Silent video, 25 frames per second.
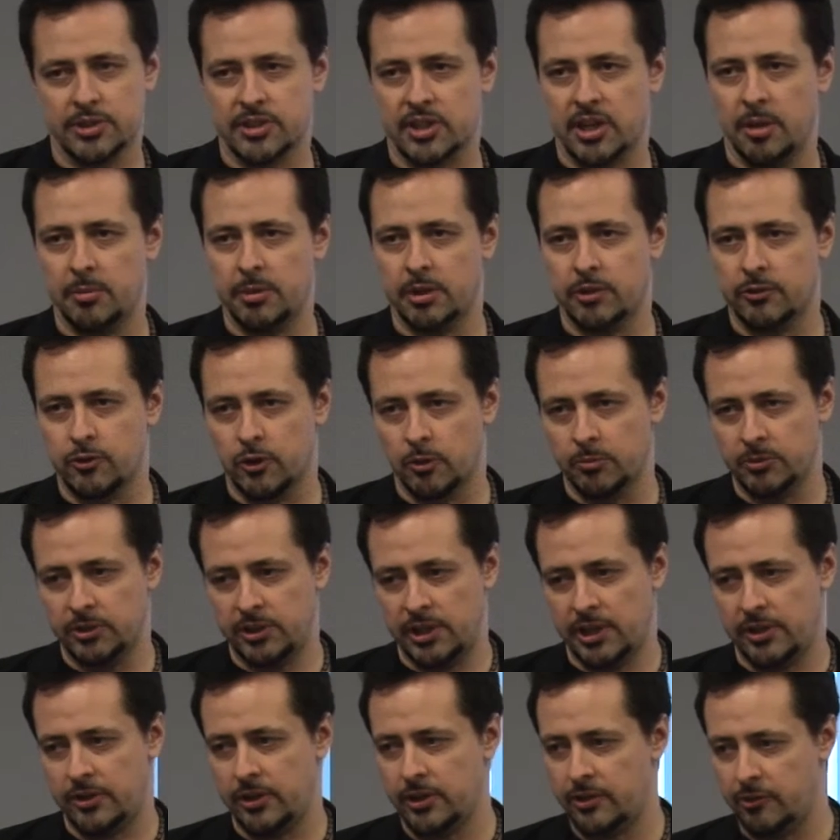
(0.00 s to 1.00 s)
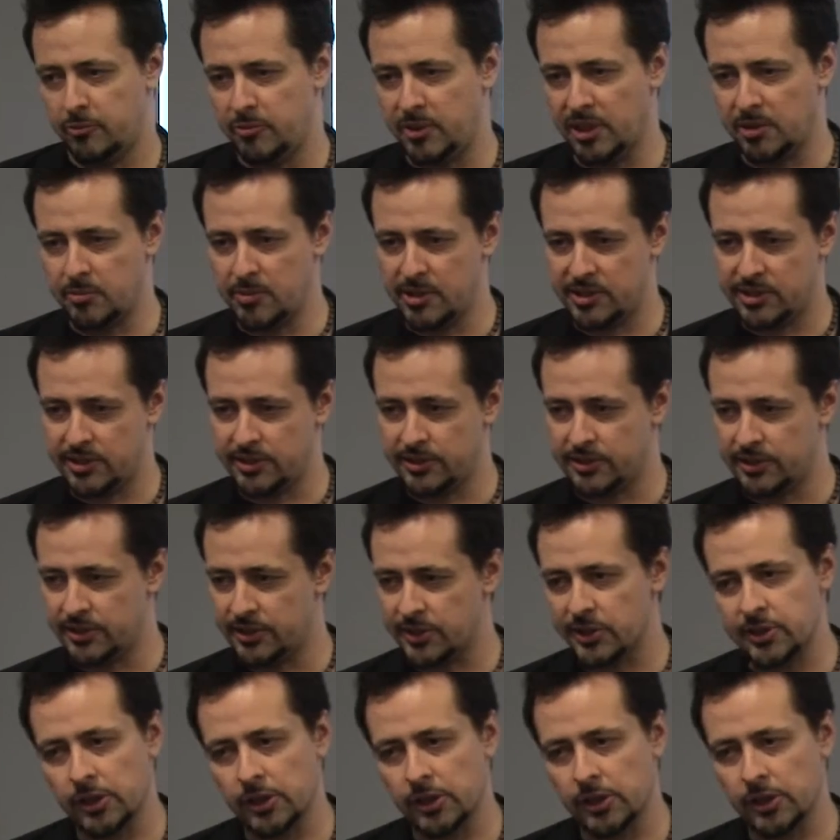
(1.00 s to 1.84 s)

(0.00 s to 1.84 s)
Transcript: was coming from the area of big businesses.